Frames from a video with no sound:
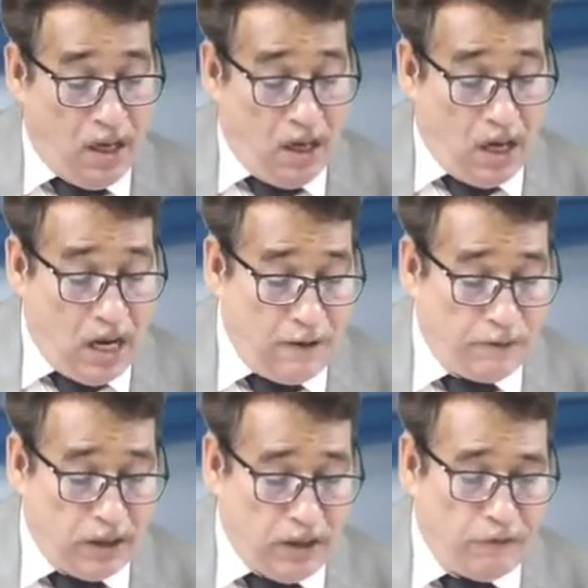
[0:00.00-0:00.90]

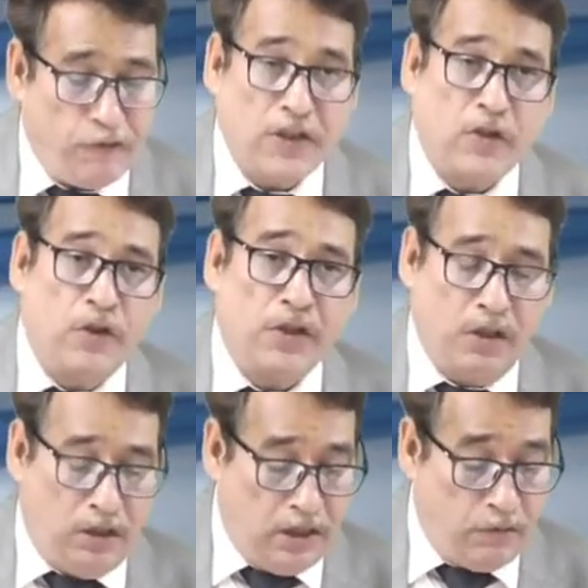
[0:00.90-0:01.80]
After the first question,
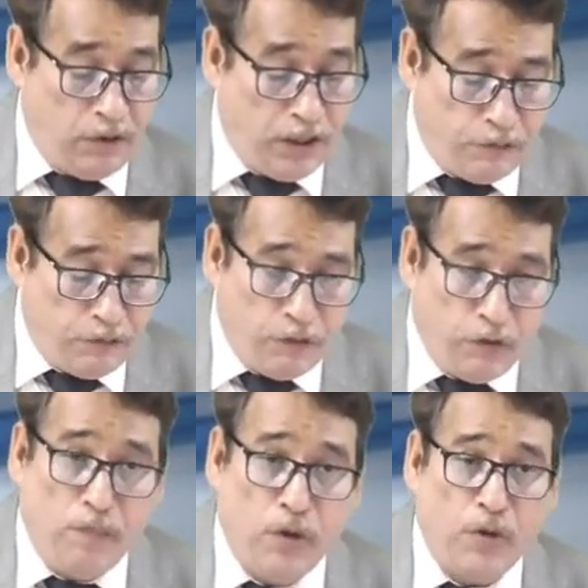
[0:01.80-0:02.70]
there were 4
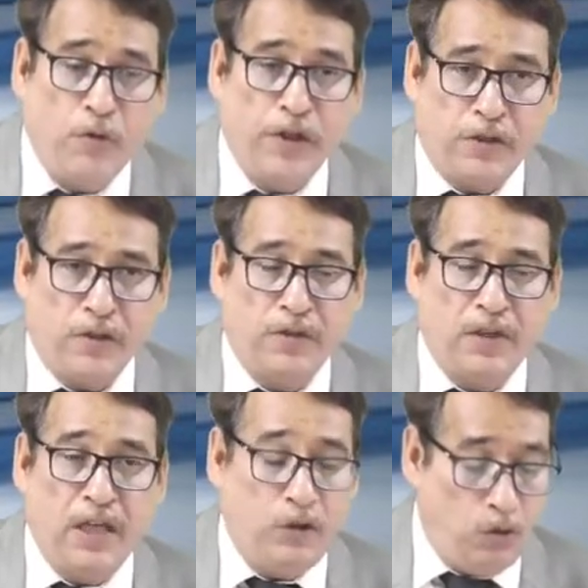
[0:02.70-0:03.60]
more questions,
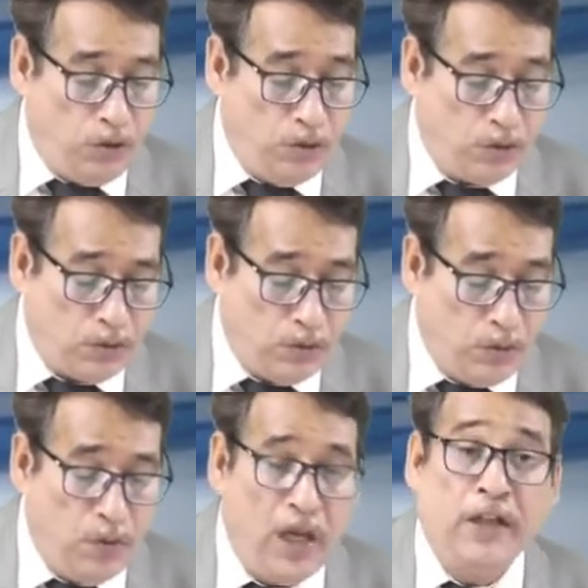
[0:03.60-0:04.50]
and you
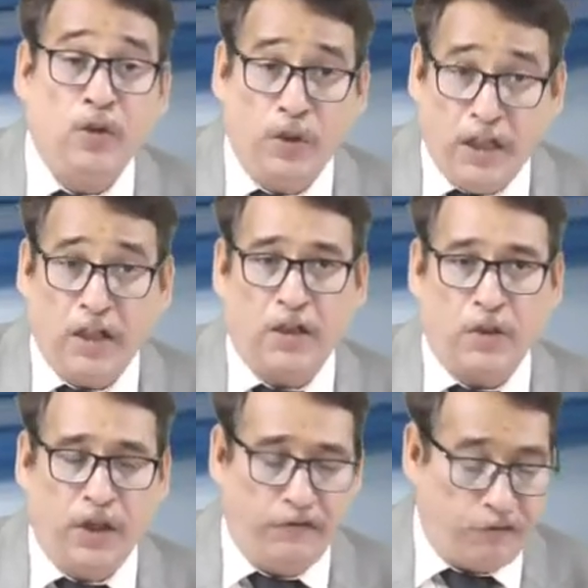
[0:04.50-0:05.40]
needed to,
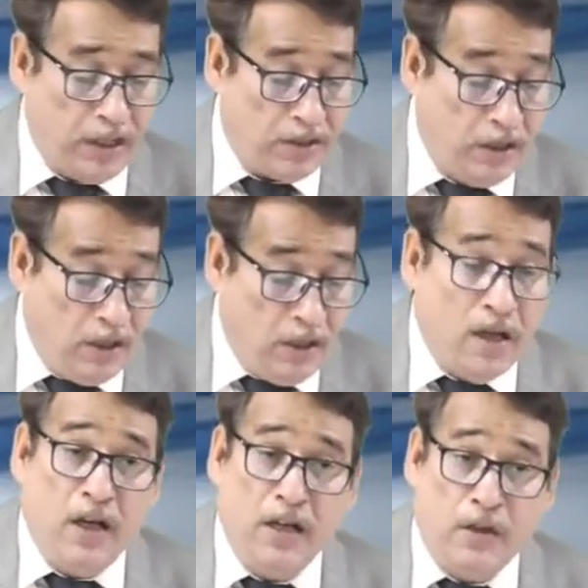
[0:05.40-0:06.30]
in fact,
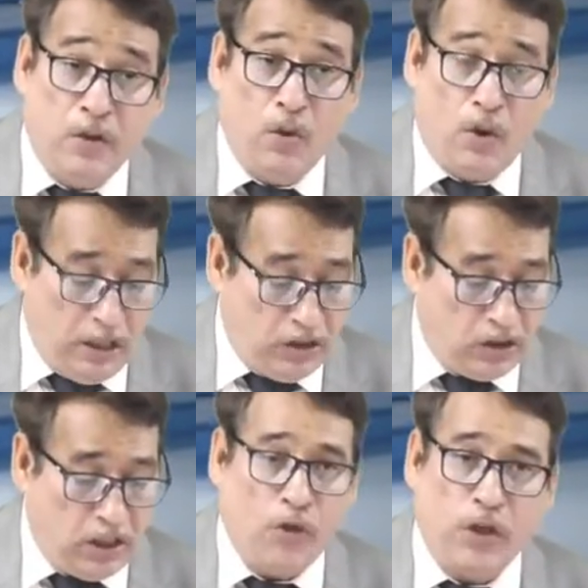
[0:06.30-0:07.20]
do only
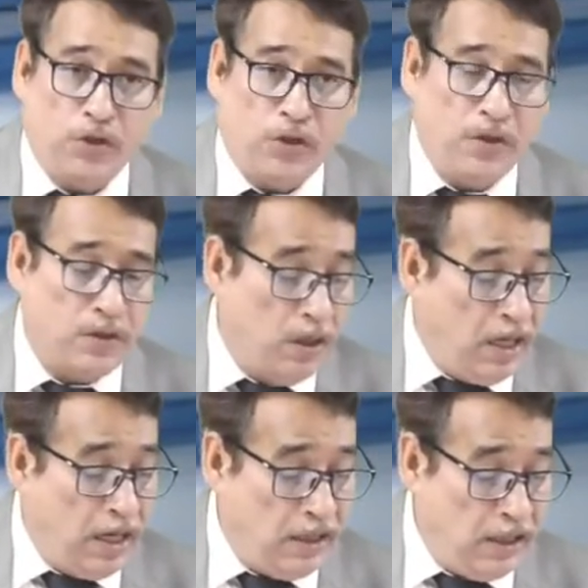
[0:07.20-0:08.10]
3 questions.
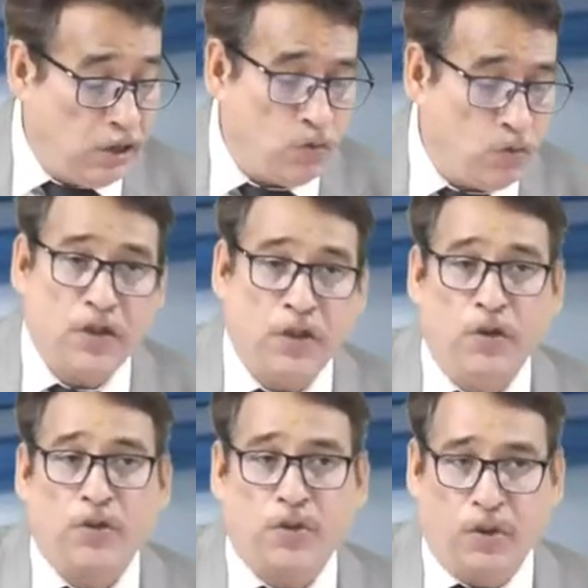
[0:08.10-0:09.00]
And each question
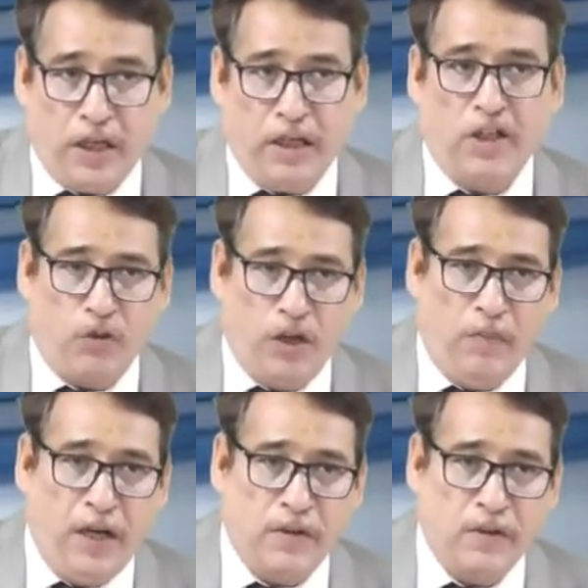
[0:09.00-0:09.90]
used to carry 12
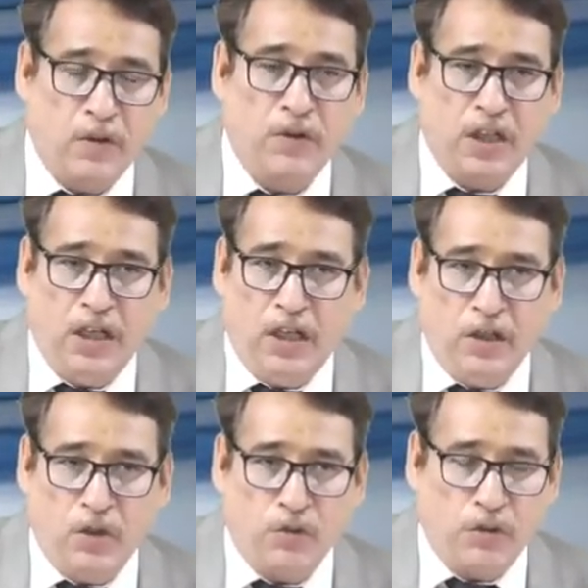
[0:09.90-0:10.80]
marks. So 3 into
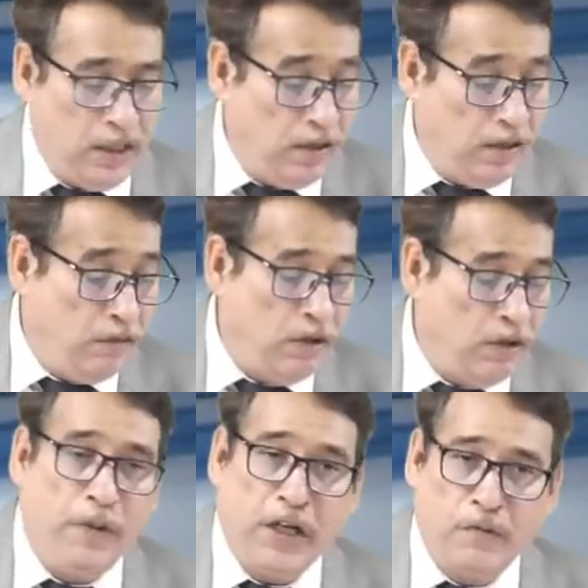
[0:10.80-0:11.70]
12 will
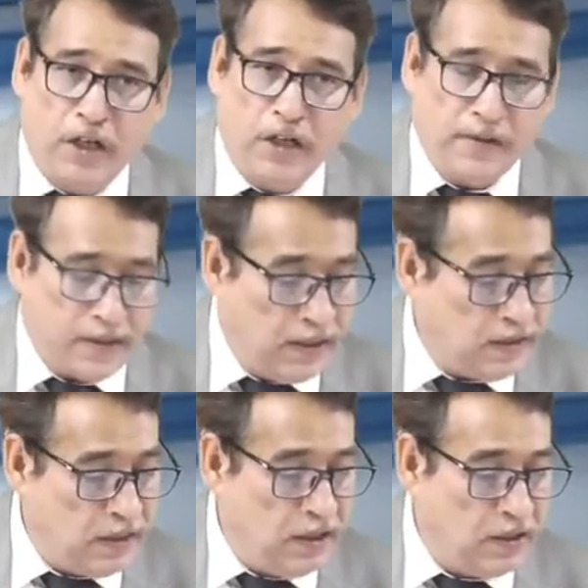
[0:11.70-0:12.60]
become 36.
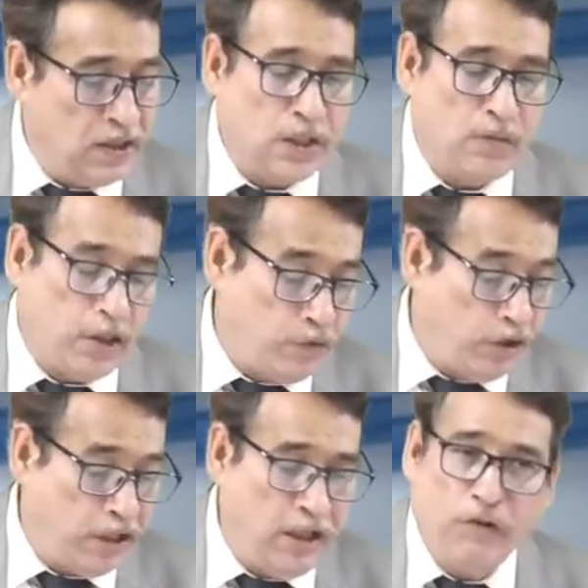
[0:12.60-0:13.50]
36 plus
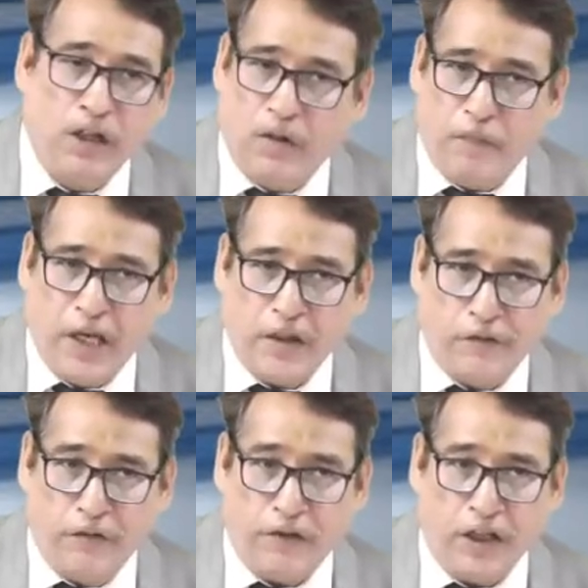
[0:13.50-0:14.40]
14 will comprise
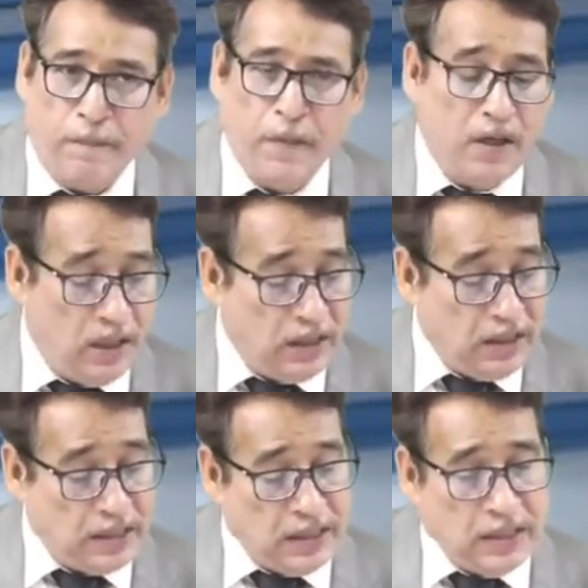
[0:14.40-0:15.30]
50. Now,
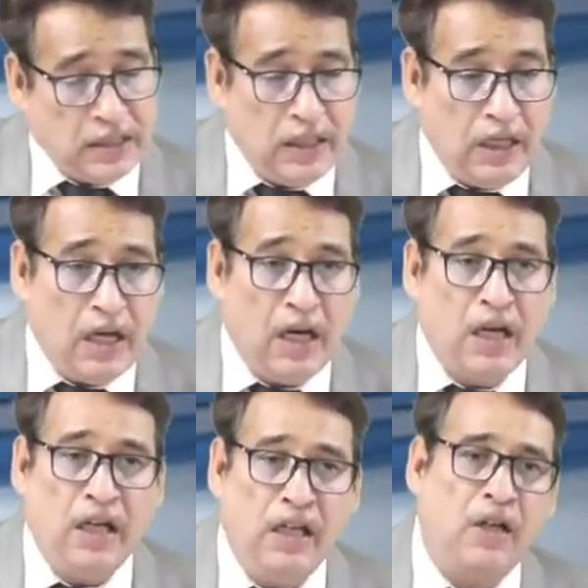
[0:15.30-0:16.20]
this is the
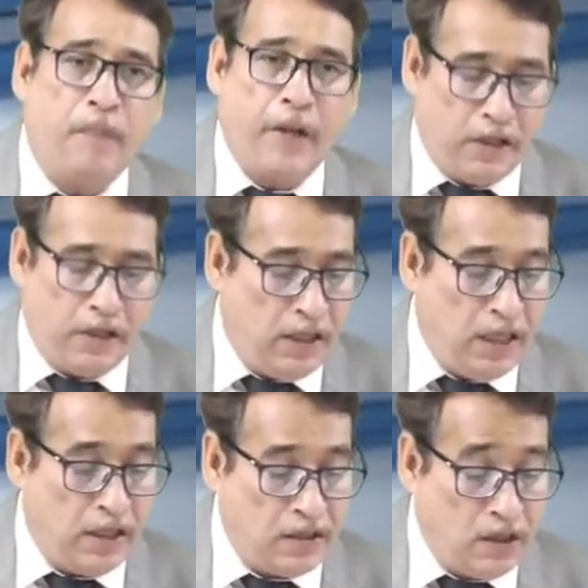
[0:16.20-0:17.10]
earlier pattern, that
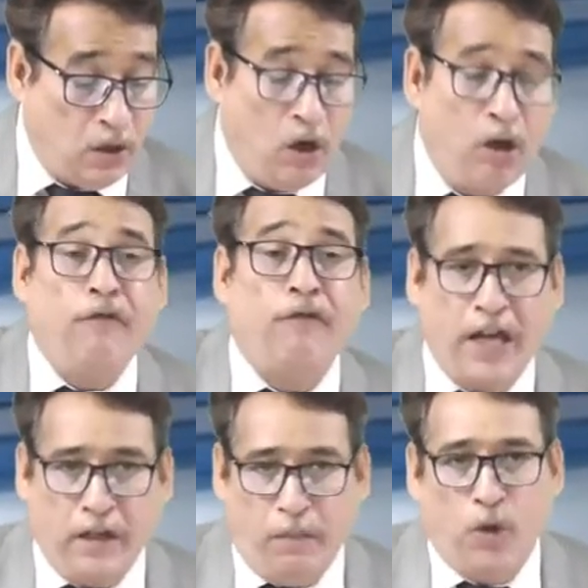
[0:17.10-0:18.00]
is the
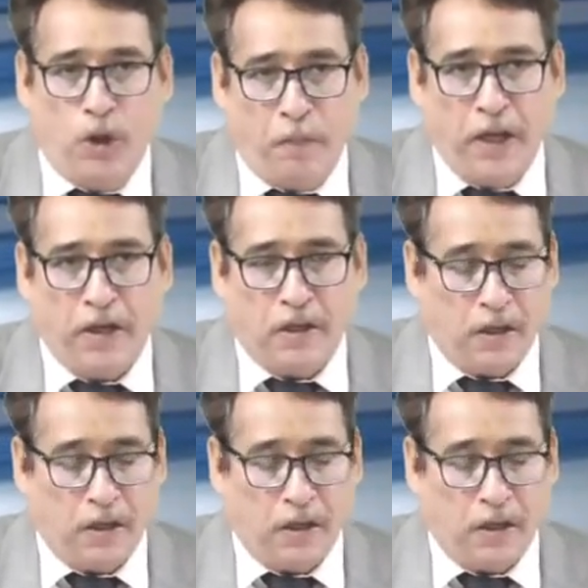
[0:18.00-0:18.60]
offline mode pattern.